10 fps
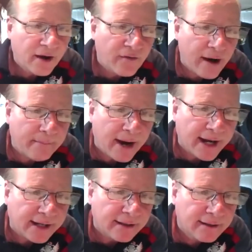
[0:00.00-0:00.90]
All right,
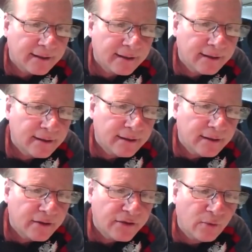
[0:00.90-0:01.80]
Mike,
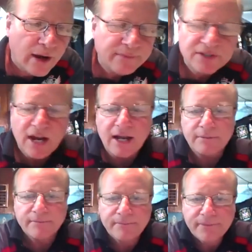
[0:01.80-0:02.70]
the website